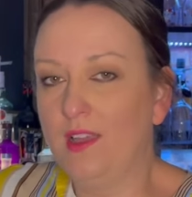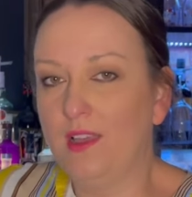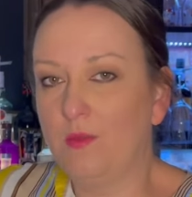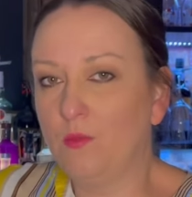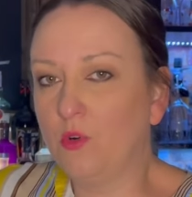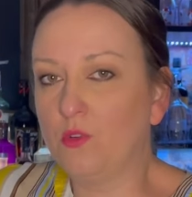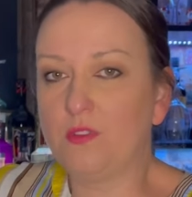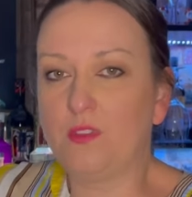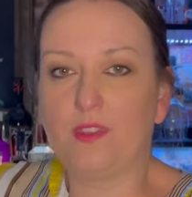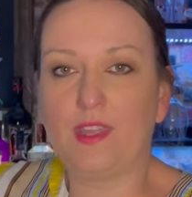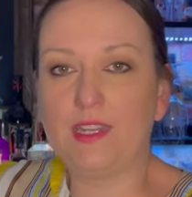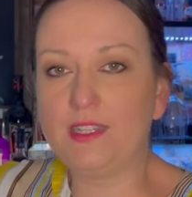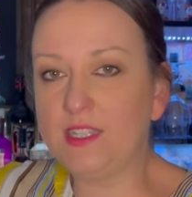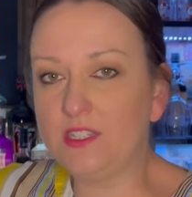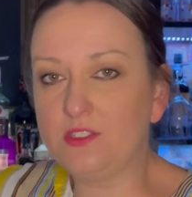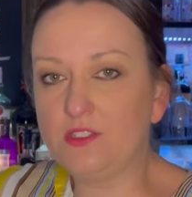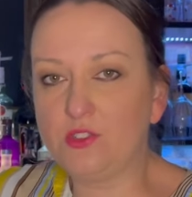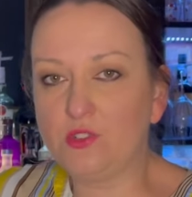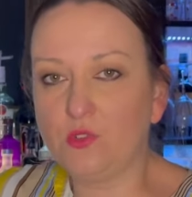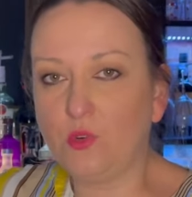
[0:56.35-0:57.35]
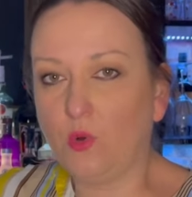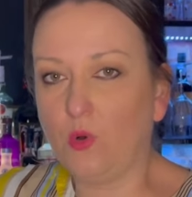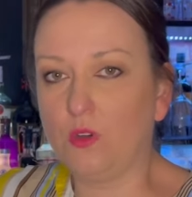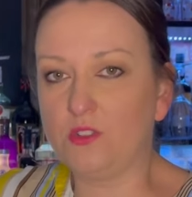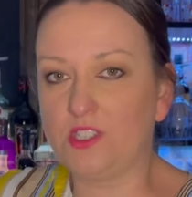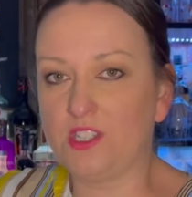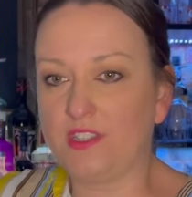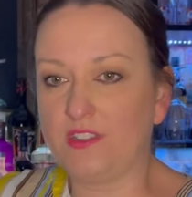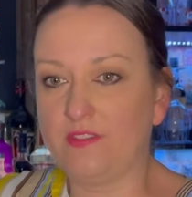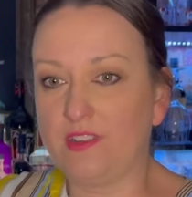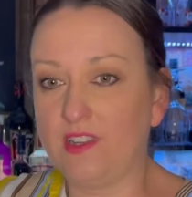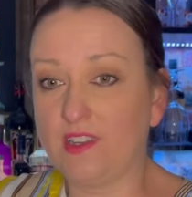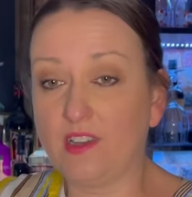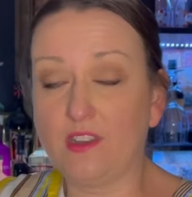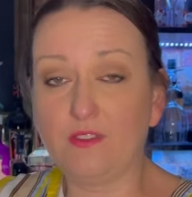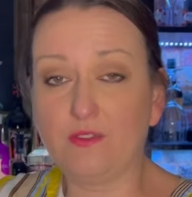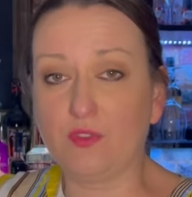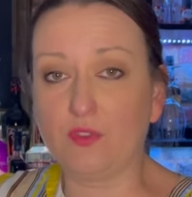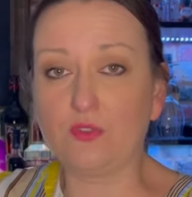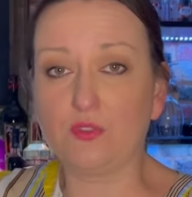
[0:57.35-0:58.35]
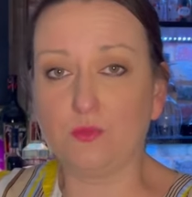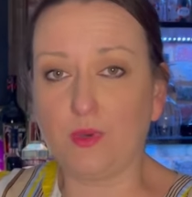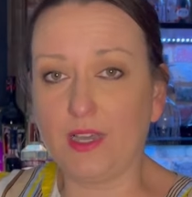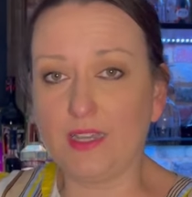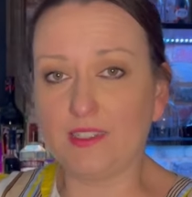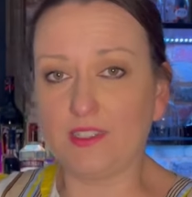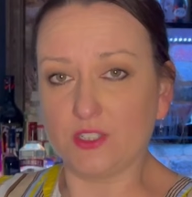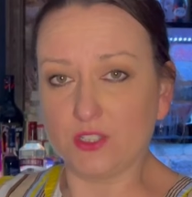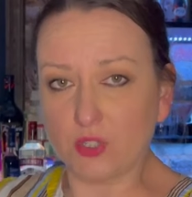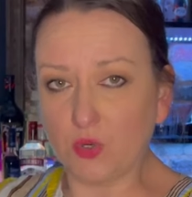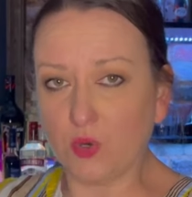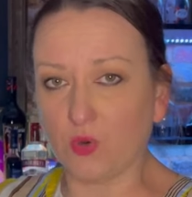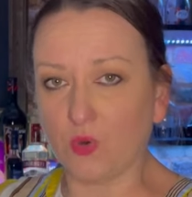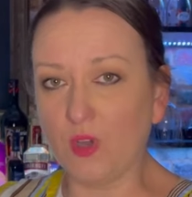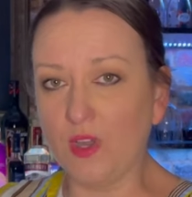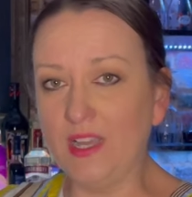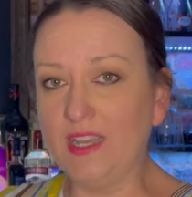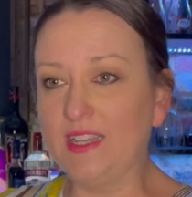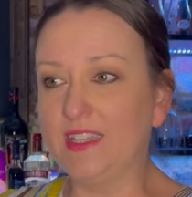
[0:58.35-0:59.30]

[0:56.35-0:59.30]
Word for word: more than they need to or genuinely can't afford to buy it at all.